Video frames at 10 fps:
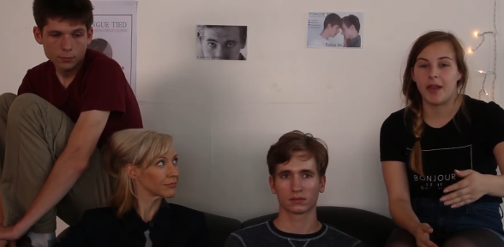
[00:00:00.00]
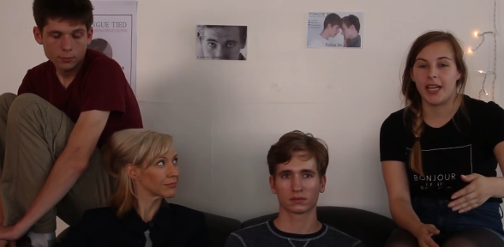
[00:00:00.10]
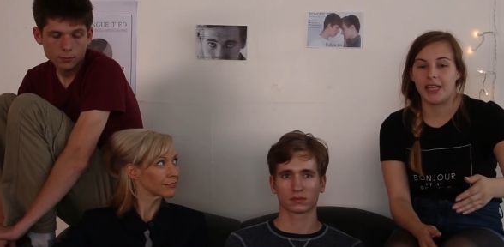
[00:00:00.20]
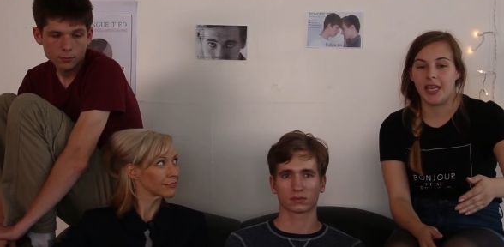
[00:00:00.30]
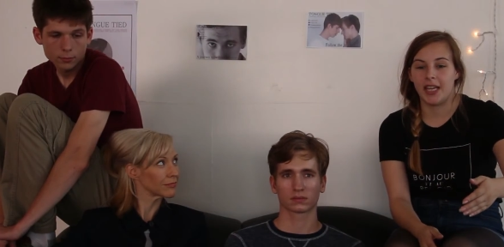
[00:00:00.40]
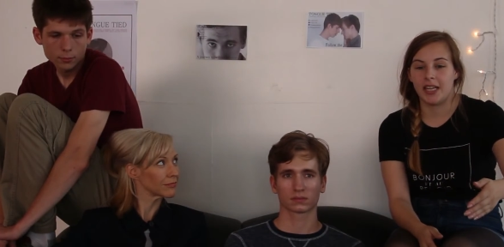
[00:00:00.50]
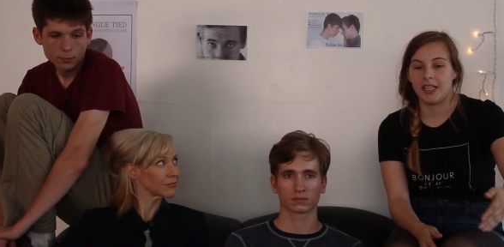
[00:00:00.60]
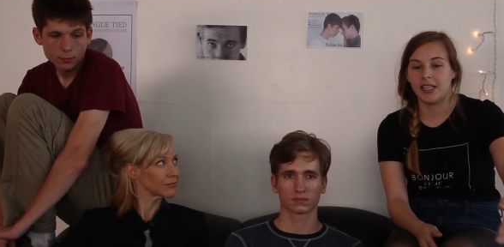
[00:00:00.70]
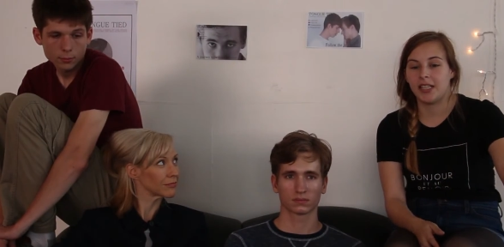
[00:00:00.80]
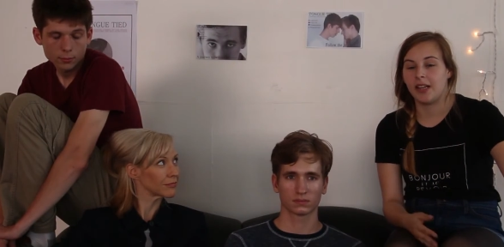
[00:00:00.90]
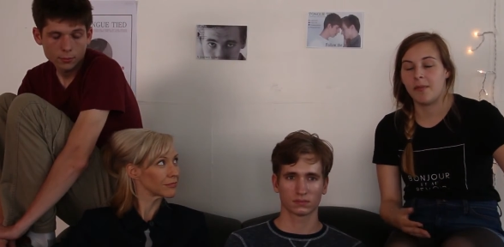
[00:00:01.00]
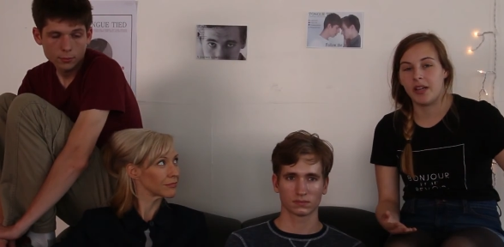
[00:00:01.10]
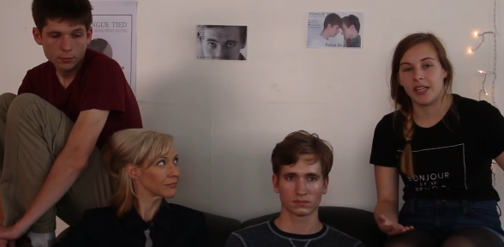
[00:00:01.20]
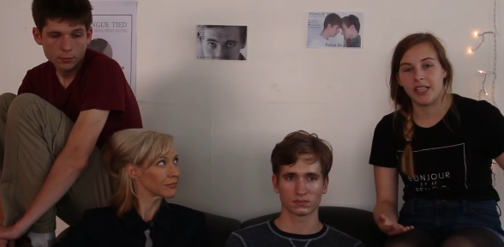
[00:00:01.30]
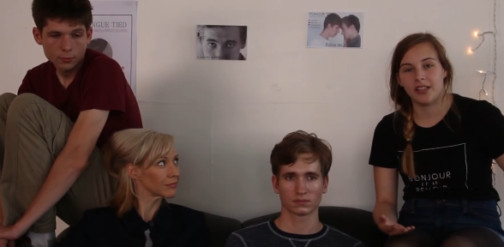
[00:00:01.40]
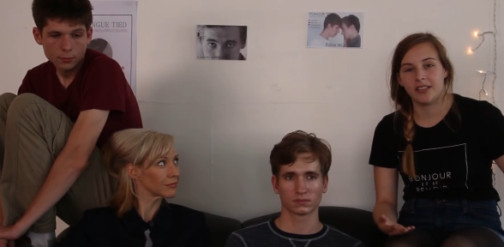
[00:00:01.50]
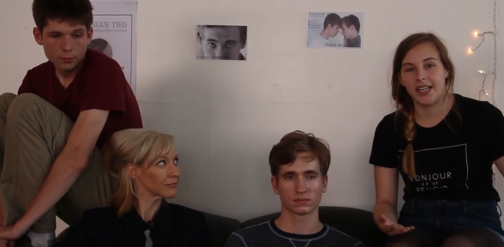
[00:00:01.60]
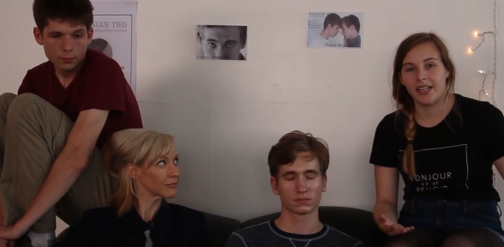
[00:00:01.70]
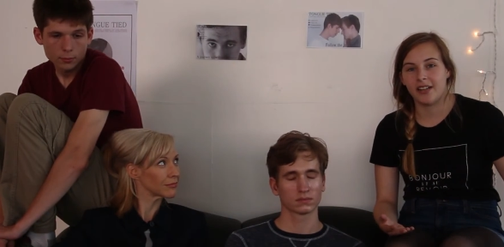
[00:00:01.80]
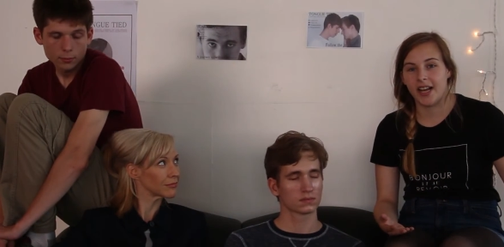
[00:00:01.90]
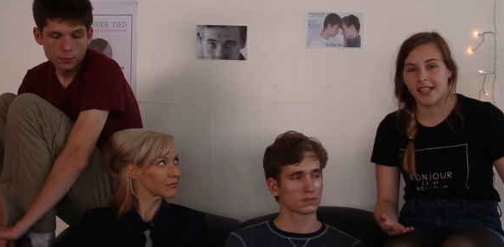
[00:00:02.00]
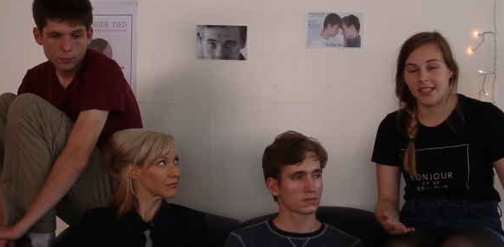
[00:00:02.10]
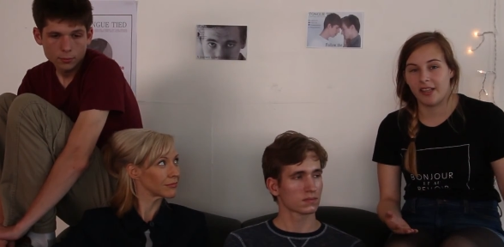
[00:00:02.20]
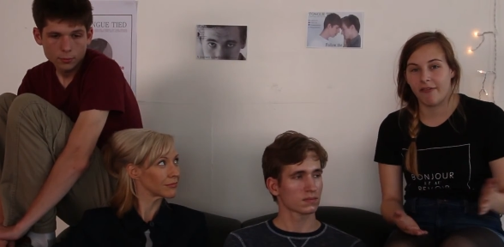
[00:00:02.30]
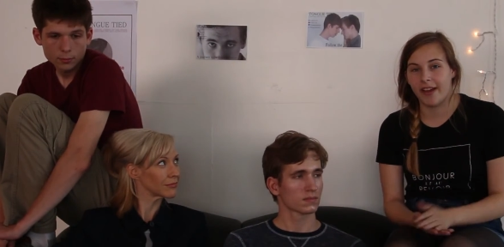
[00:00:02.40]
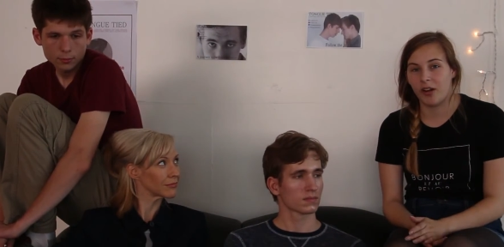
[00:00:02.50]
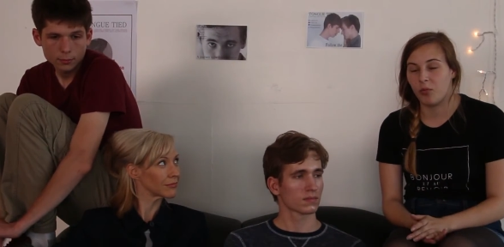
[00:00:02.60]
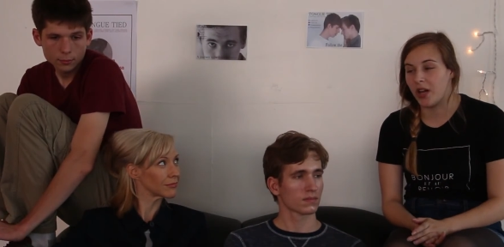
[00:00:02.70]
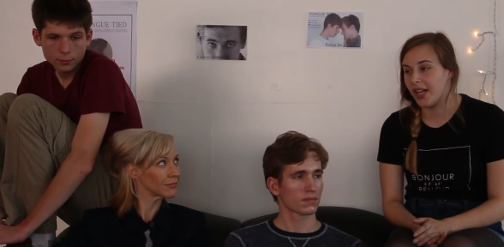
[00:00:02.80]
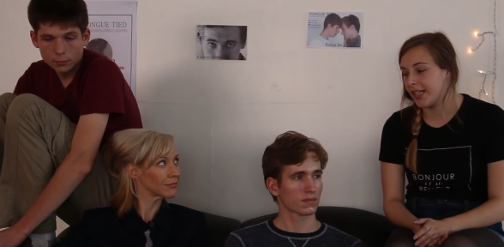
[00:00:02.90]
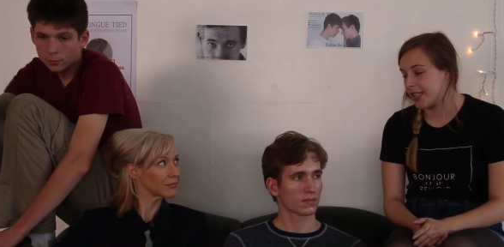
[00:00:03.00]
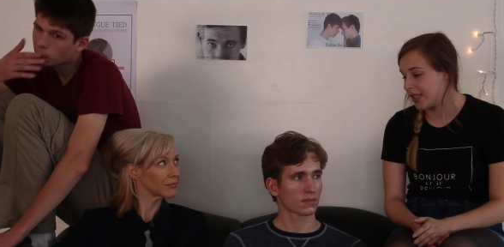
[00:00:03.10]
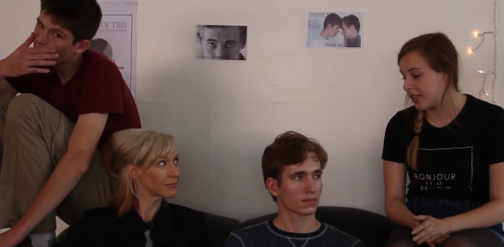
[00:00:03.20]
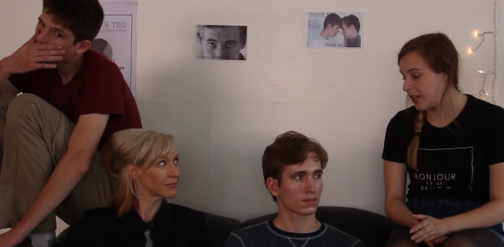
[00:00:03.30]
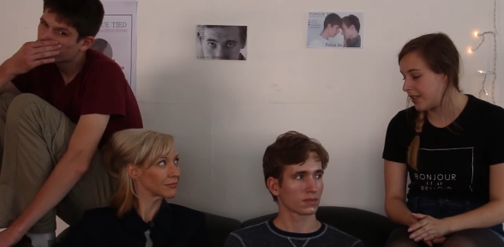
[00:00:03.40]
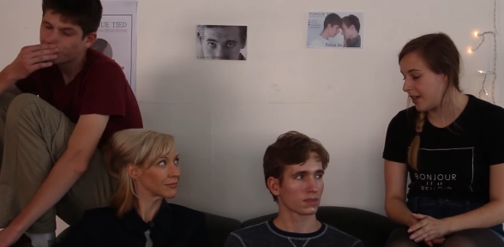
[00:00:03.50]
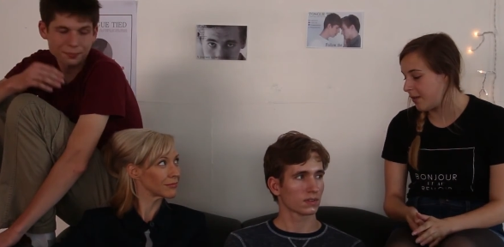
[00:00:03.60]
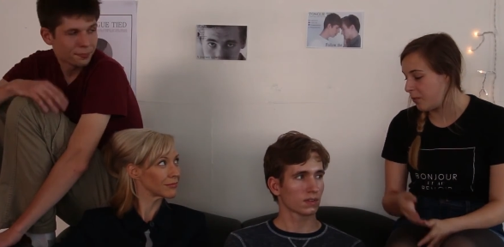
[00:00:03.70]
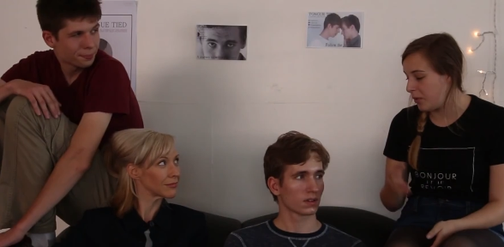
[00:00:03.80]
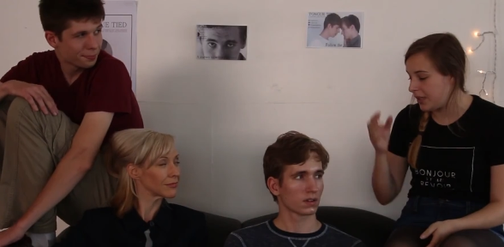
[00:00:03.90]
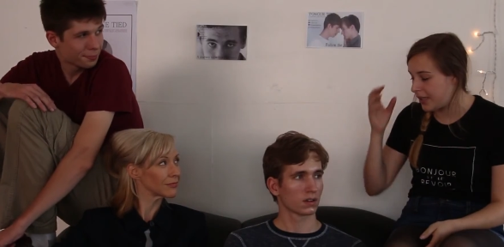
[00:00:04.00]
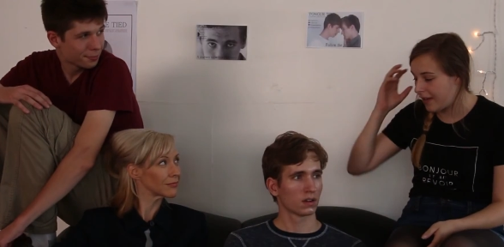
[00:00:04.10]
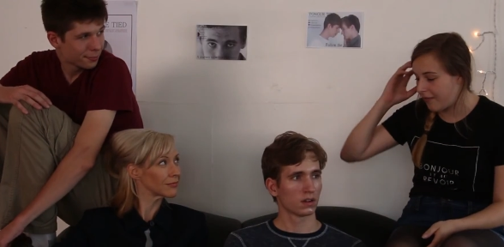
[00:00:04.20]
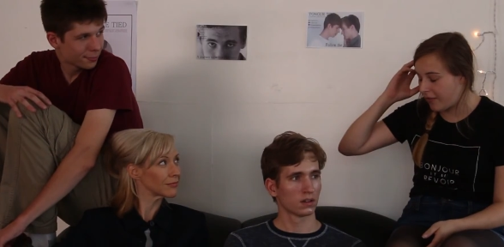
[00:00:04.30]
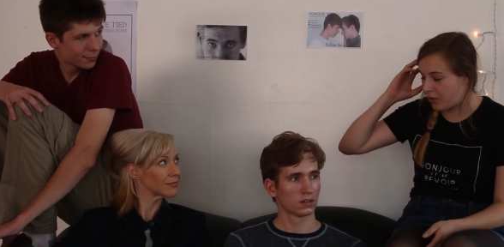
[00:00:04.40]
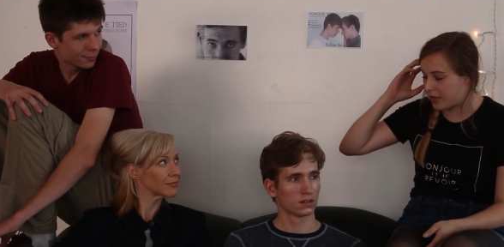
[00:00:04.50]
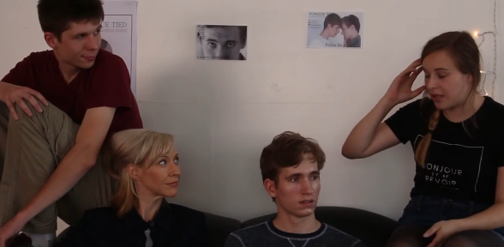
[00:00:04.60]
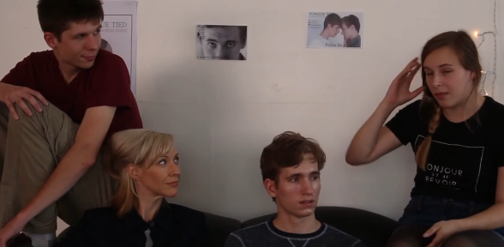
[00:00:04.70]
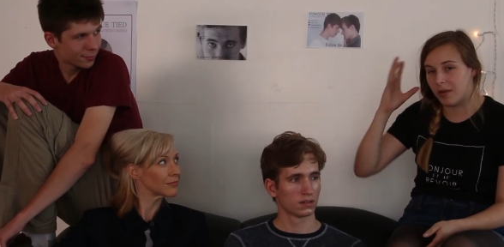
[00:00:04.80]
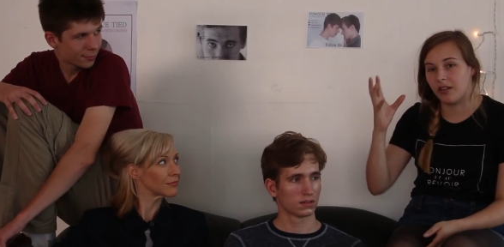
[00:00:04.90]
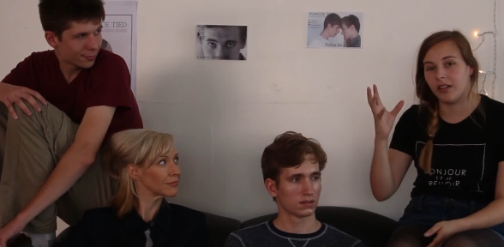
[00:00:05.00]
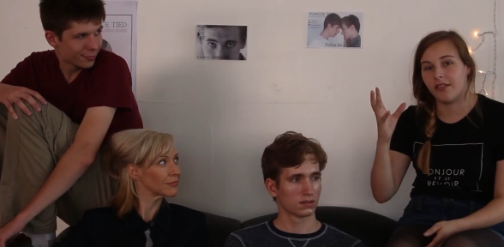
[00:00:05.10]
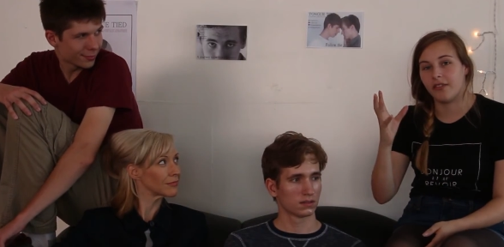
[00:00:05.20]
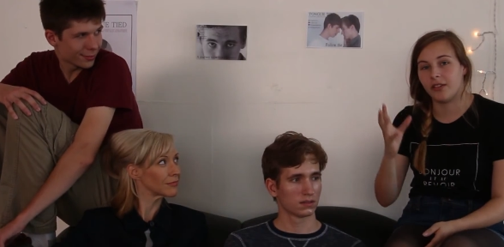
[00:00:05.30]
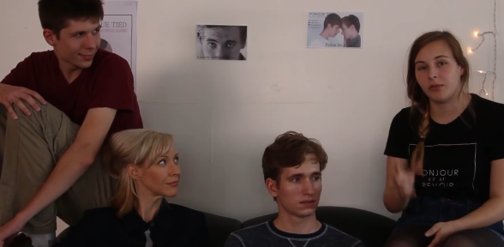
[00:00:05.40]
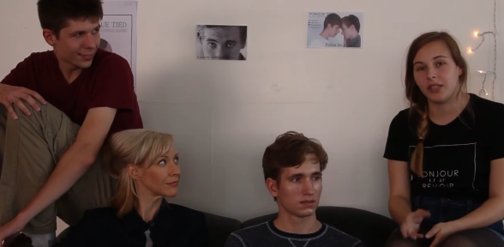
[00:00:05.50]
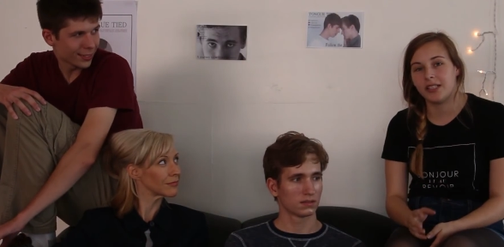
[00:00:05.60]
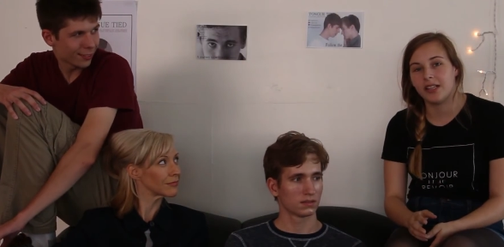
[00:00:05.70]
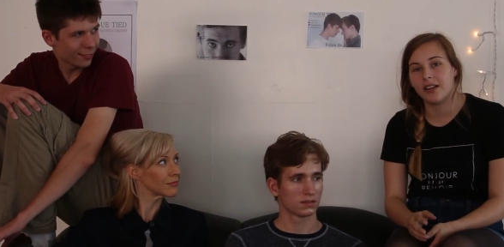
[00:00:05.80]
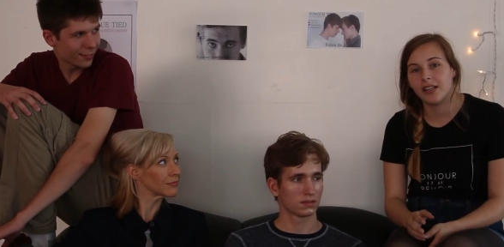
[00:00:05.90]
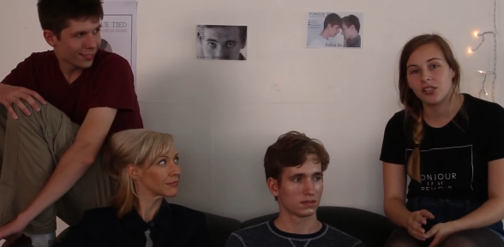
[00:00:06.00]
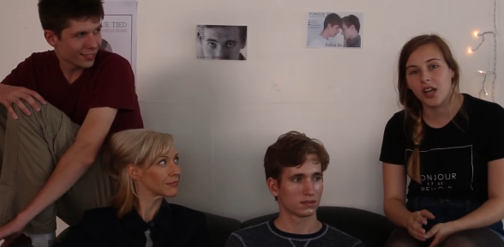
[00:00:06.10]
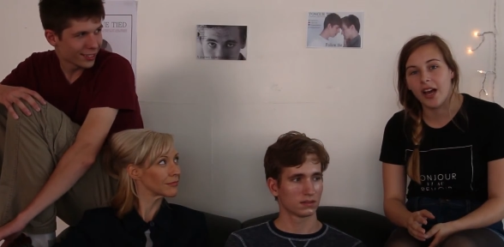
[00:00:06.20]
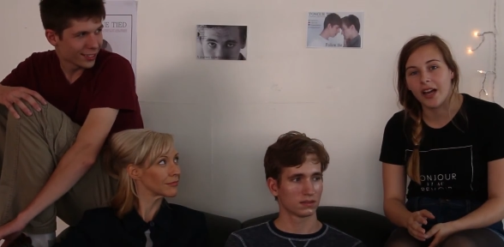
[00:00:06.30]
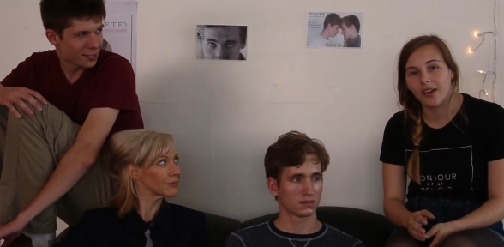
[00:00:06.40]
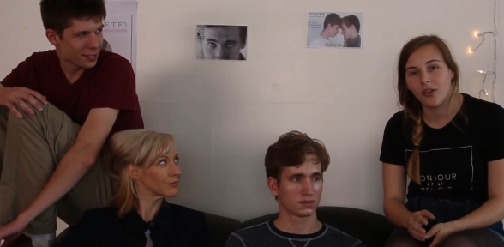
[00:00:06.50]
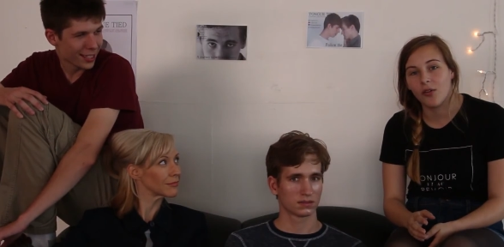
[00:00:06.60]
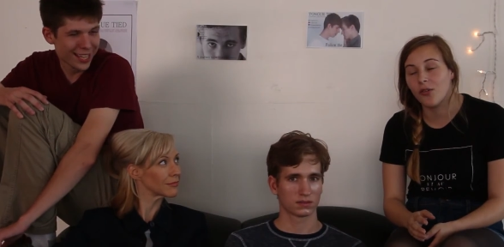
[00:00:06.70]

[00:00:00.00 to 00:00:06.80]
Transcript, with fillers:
Speaker 1: and then a year later I see the final product and there's a Beats headphones in the middle of a really serious shot.